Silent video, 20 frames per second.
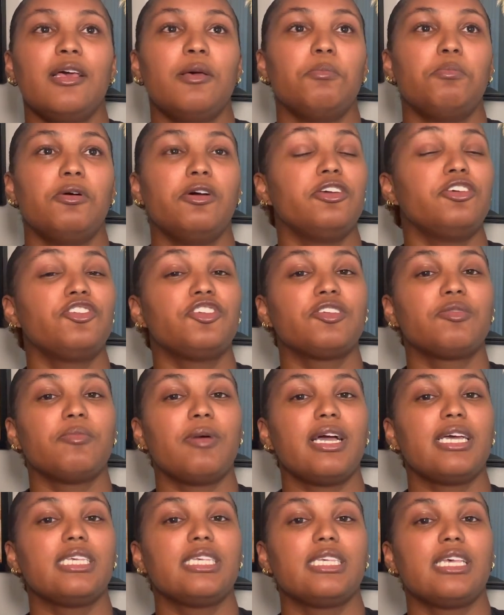pushed
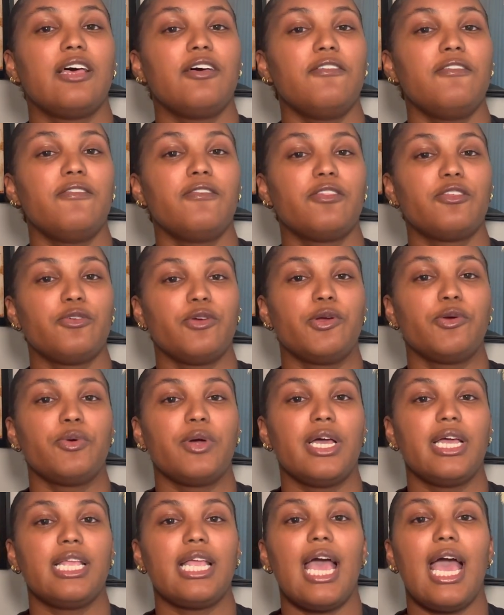myself through it,